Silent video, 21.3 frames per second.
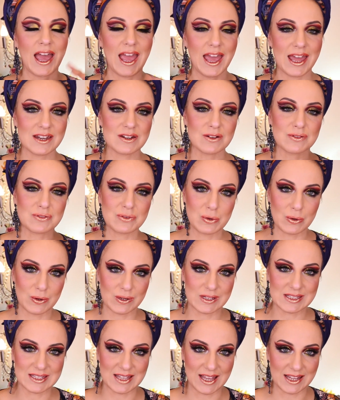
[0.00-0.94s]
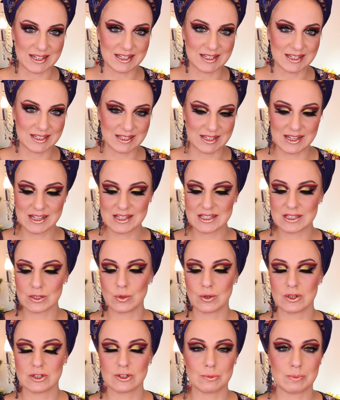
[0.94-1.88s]
and of course that it is
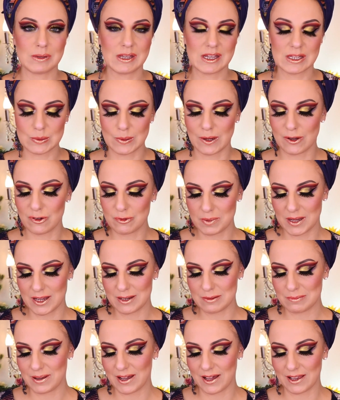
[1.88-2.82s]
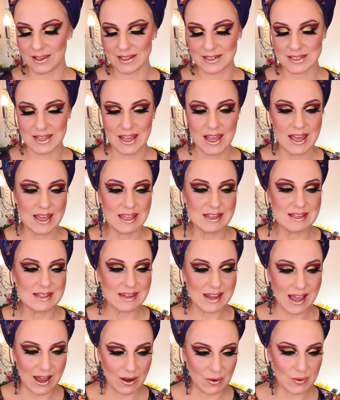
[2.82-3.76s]
going to be a 12-pan palette.
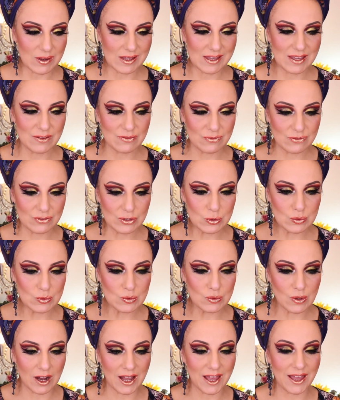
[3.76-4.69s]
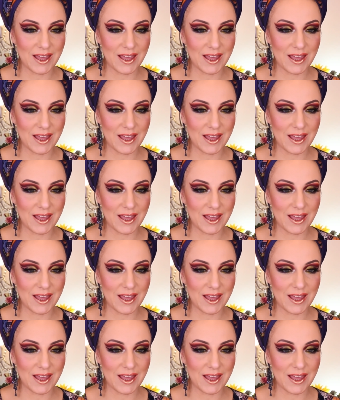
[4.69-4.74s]
Now, if you